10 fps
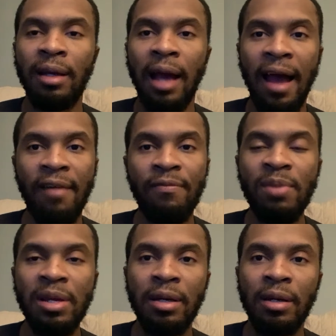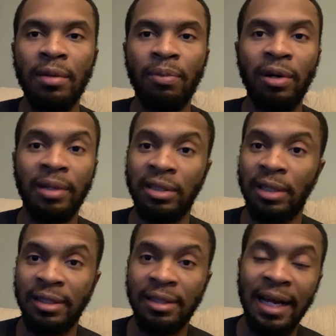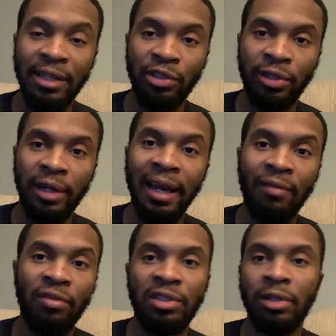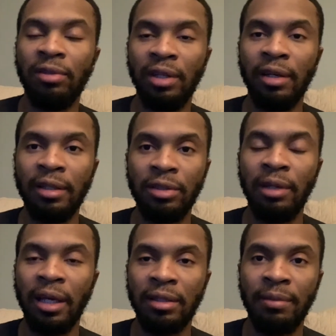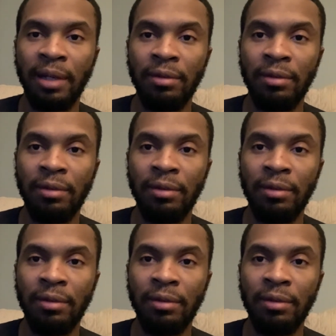I've been pretty much a slasher every single year that 2K has come out.